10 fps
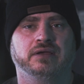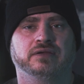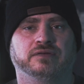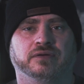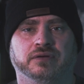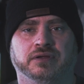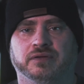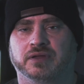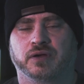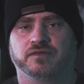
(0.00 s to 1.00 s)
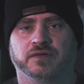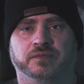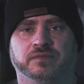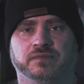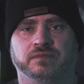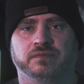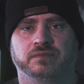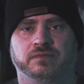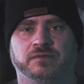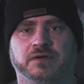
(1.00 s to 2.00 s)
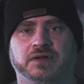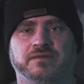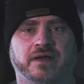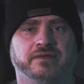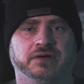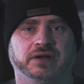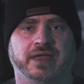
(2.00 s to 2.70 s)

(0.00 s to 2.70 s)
So, you know, they go from 3500